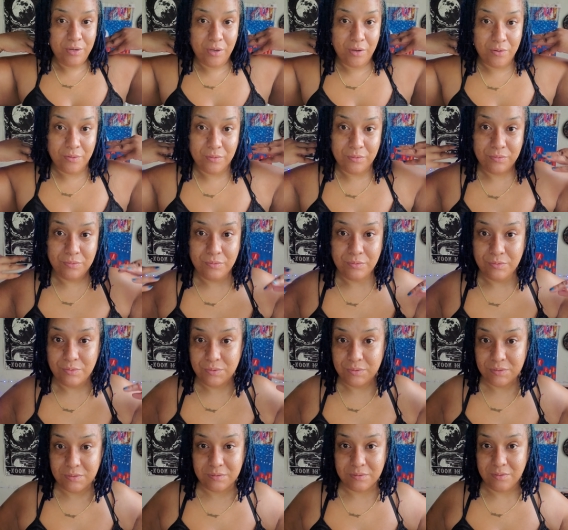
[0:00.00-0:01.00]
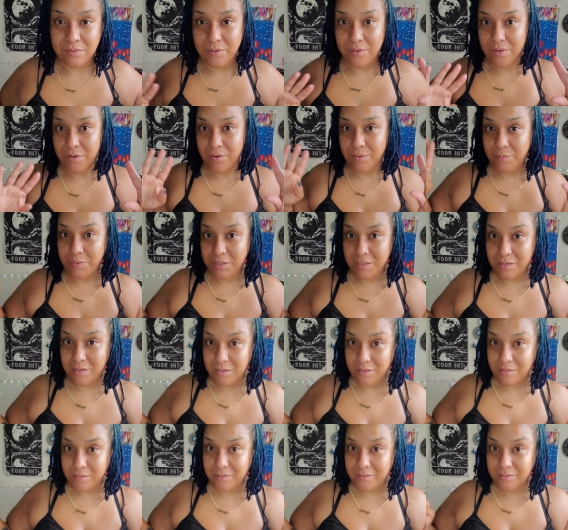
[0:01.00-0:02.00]
knows no one
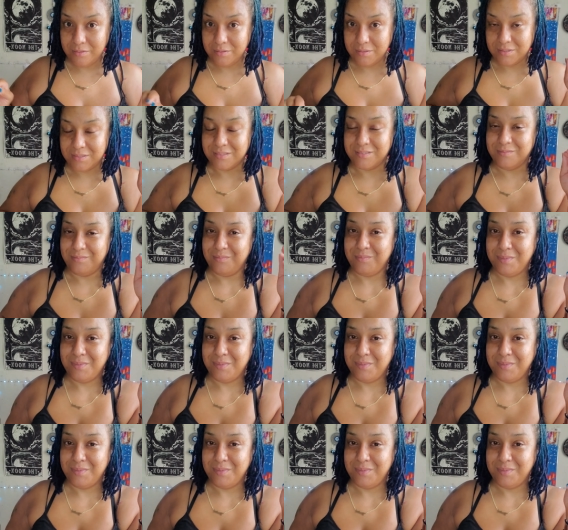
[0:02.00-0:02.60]
knows